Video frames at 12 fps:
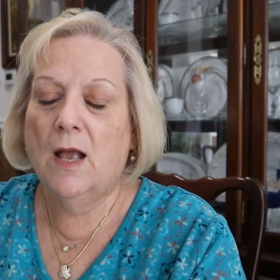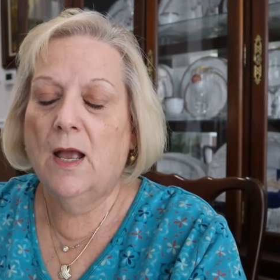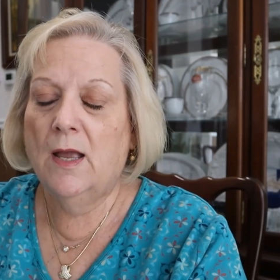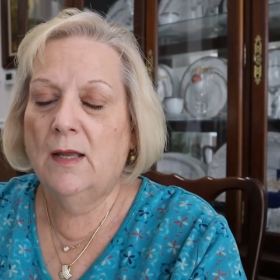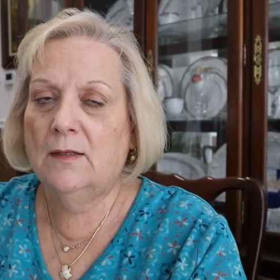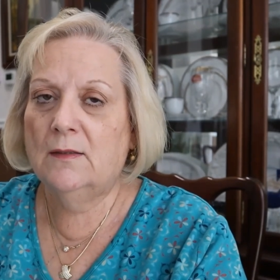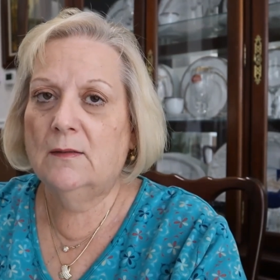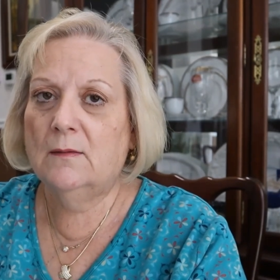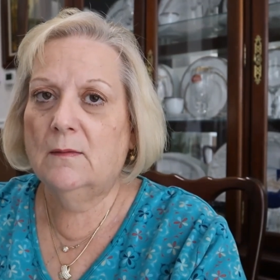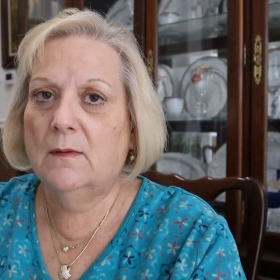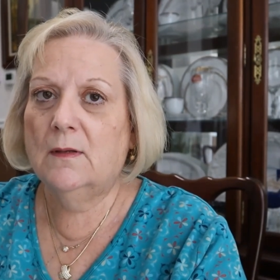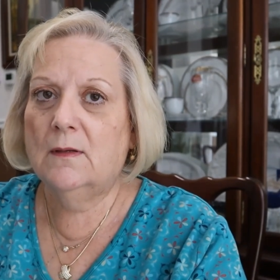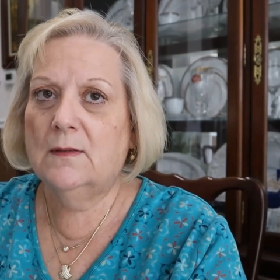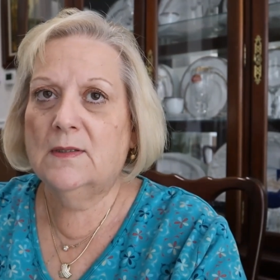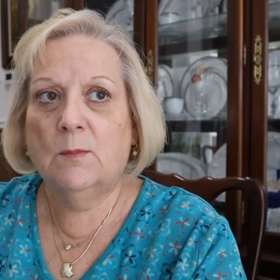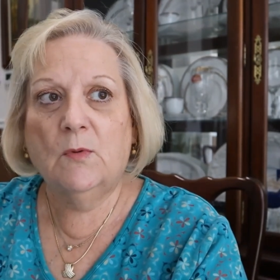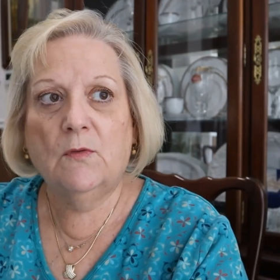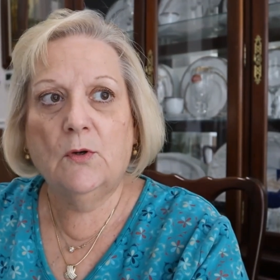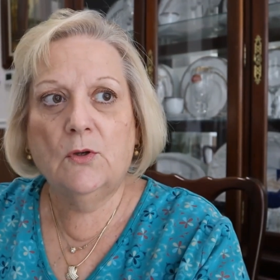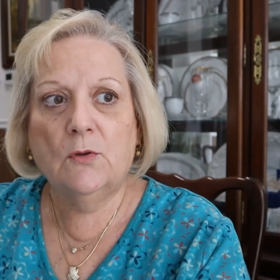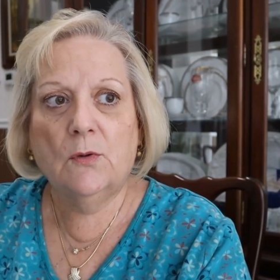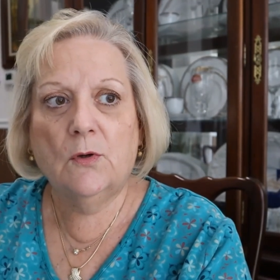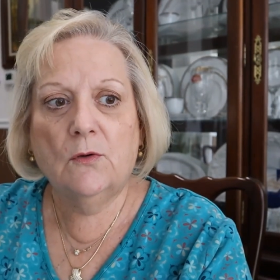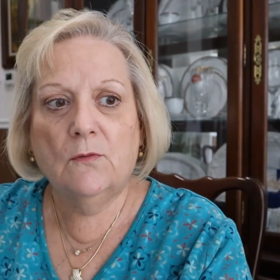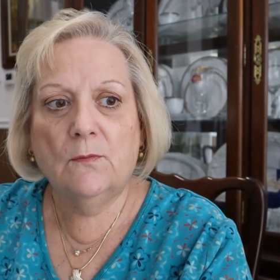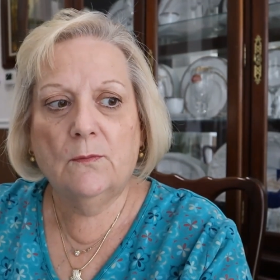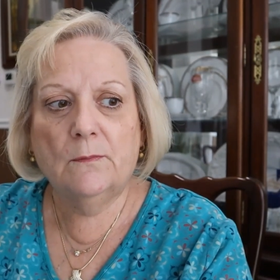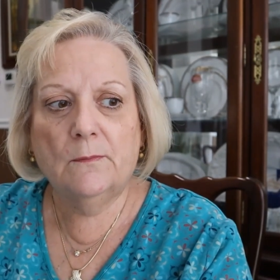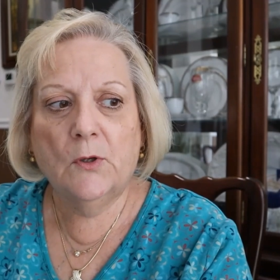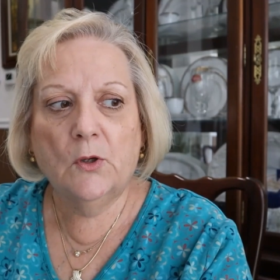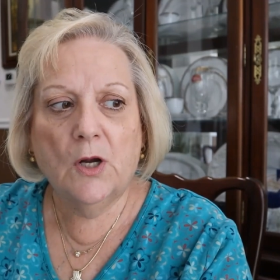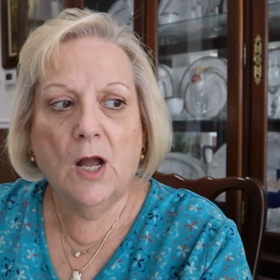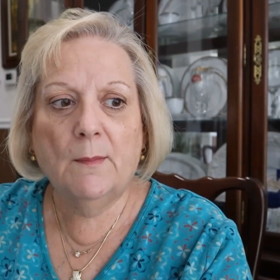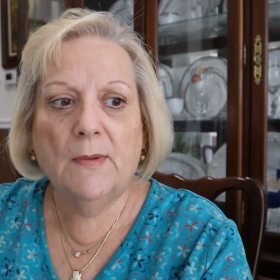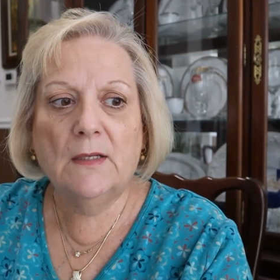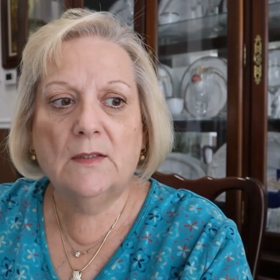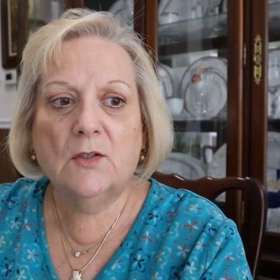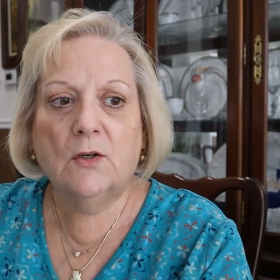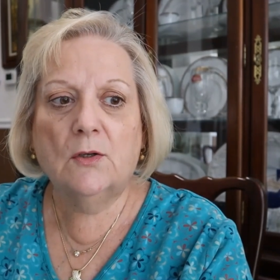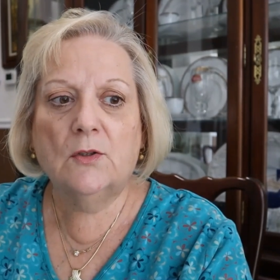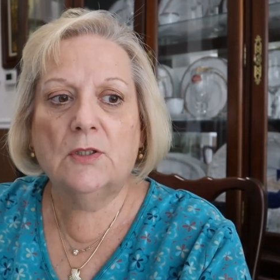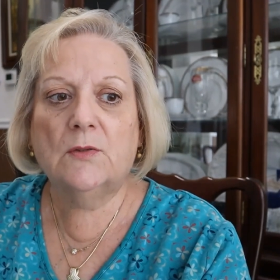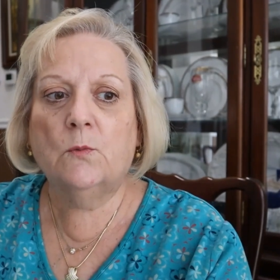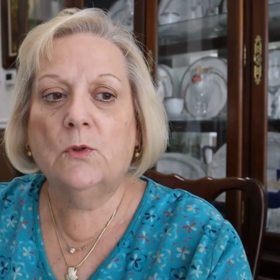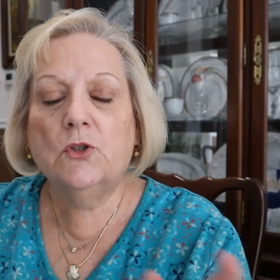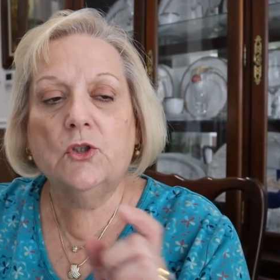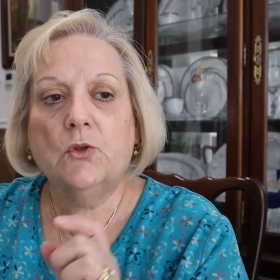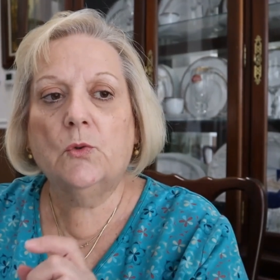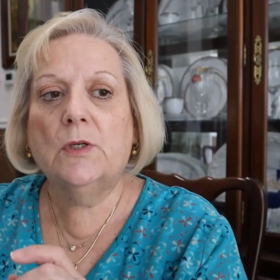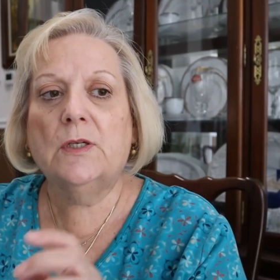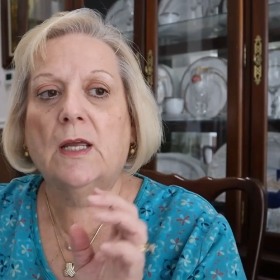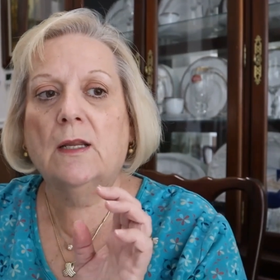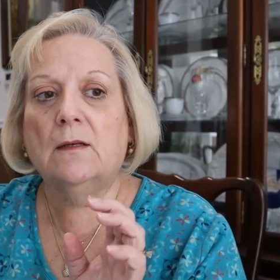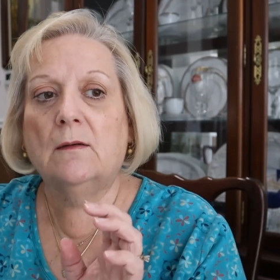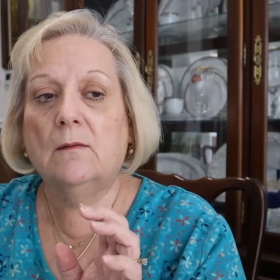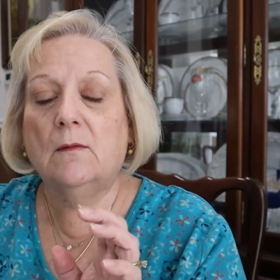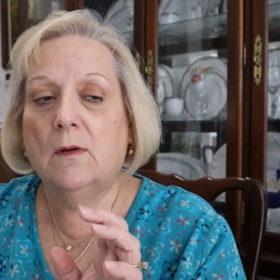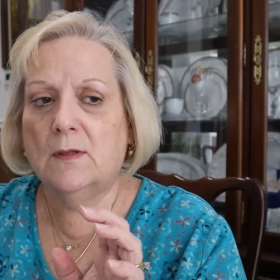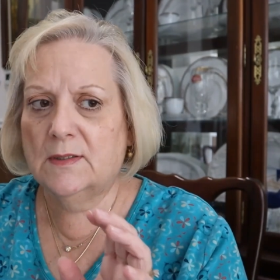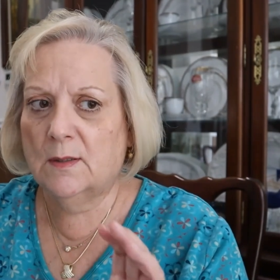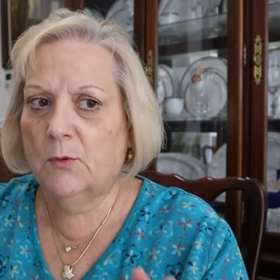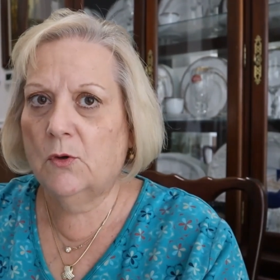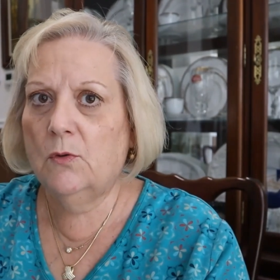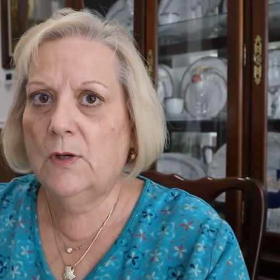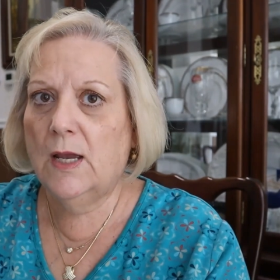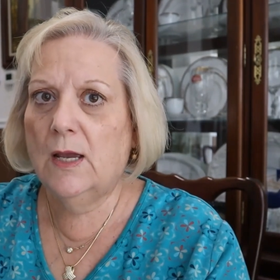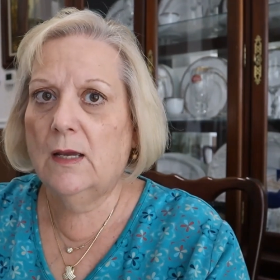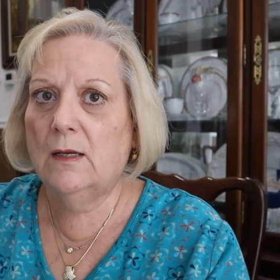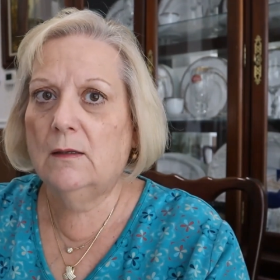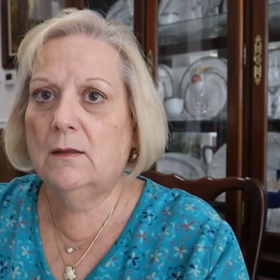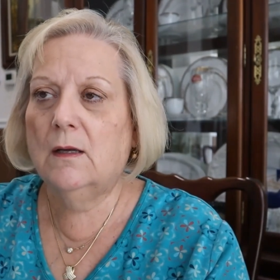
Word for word: And some of her, her, her comments are just real short and some are okay.